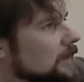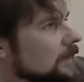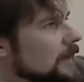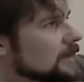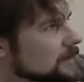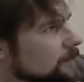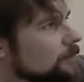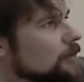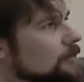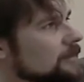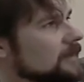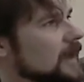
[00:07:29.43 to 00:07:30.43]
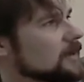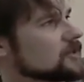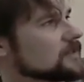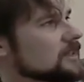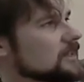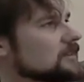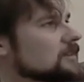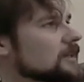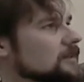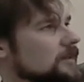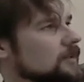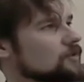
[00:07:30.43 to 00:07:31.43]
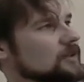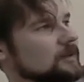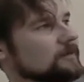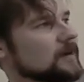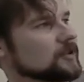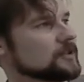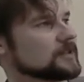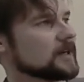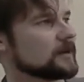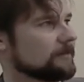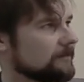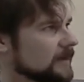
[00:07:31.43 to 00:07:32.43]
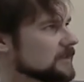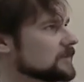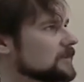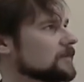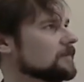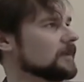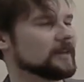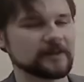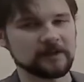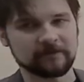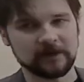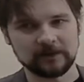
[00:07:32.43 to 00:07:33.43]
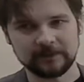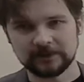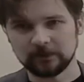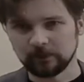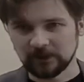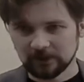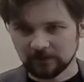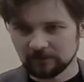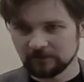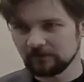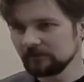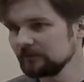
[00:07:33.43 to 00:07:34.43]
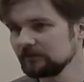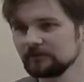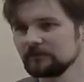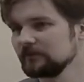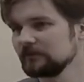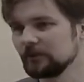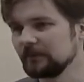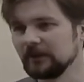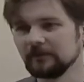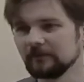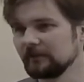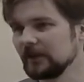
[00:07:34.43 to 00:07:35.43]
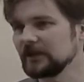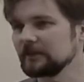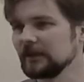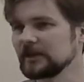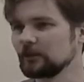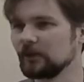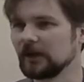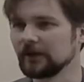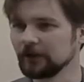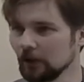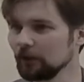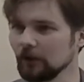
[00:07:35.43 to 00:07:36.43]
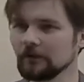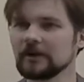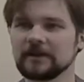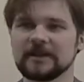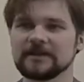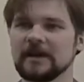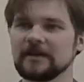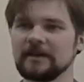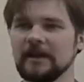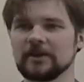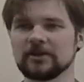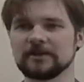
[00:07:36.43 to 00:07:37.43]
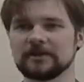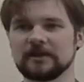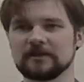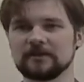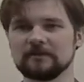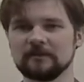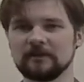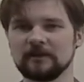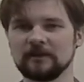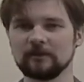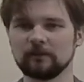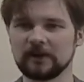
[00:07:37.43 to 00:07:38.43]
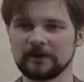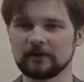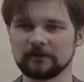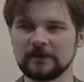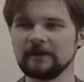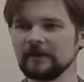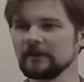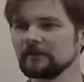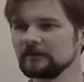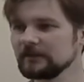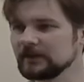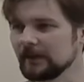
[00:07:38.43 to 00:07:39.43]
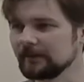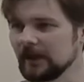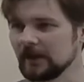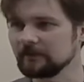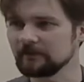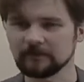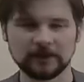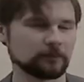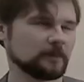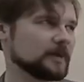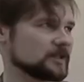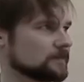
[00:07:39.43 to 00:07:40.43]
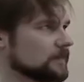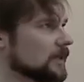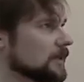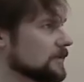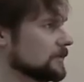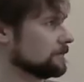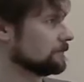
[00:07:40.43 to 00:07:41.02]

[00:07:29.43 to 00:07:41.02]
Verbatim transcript: And both action sets and the utility functions are fixed in the environment. So we're to be very explicit, we are no longer designing the action sets. We are now given some game and we must play it.